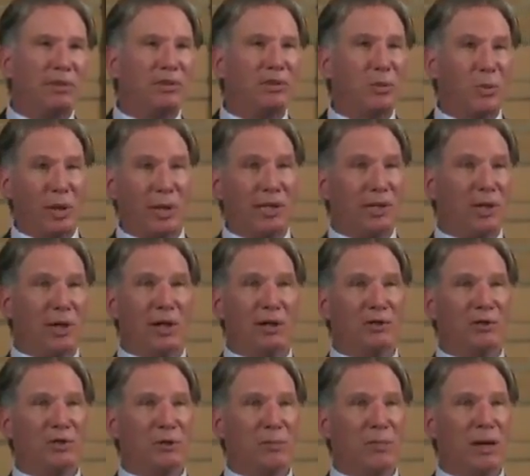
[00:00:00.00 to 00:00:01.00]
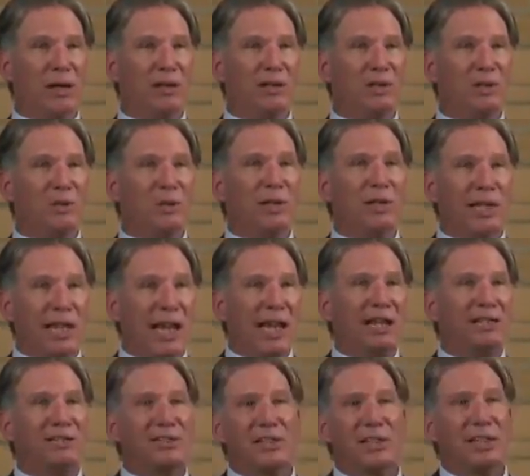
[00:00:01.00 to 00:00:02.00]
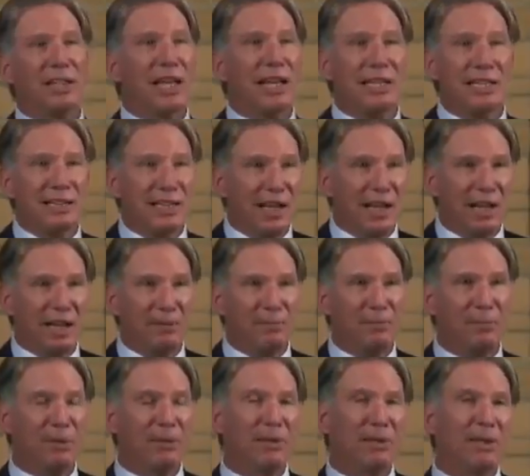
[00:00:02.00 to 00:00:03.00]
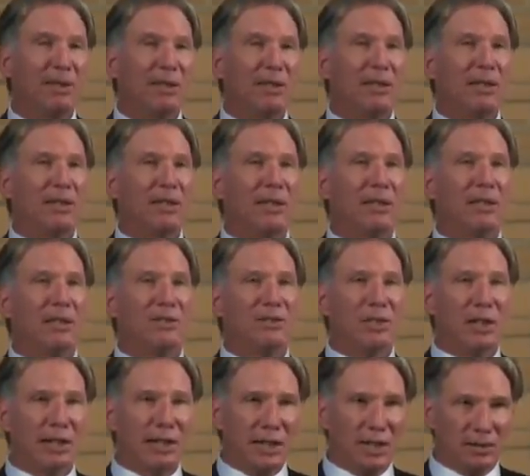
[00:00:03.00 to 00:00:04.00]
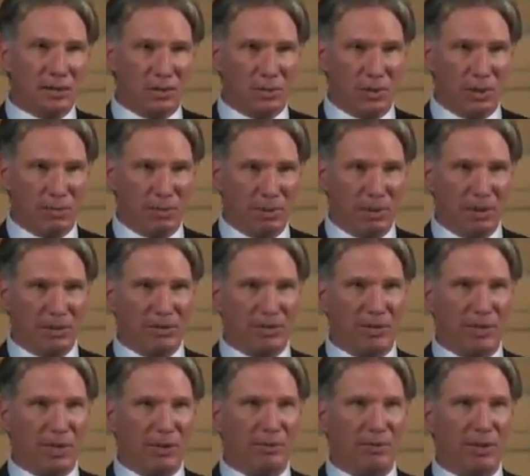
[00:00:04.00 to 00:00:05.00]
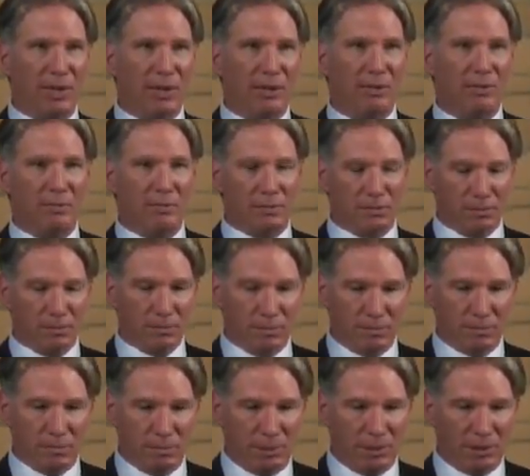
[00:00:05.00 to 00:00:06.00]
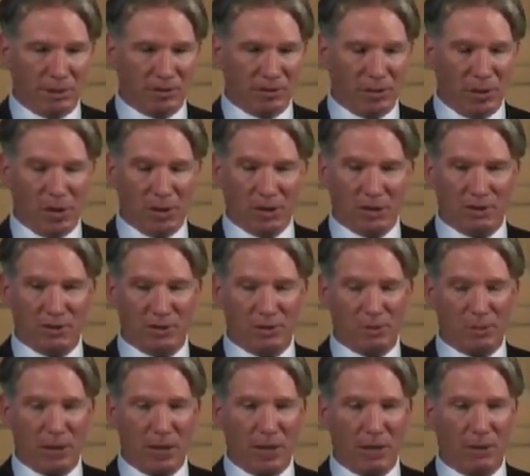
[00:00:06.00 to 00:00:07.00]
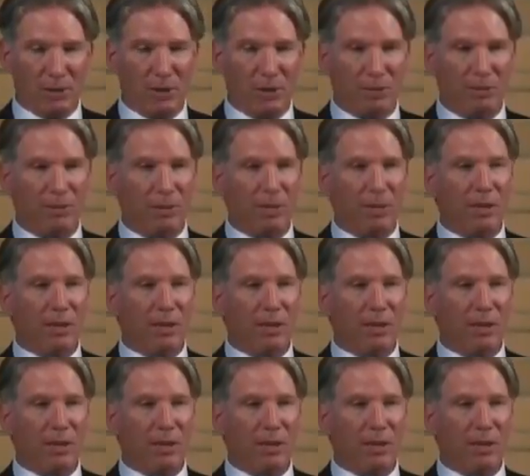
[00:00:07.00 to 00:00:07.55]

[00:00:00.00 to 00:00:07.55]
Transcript: It's $20 a month. You can cancel at any time and check out the webinars that I've done because knowledge is power.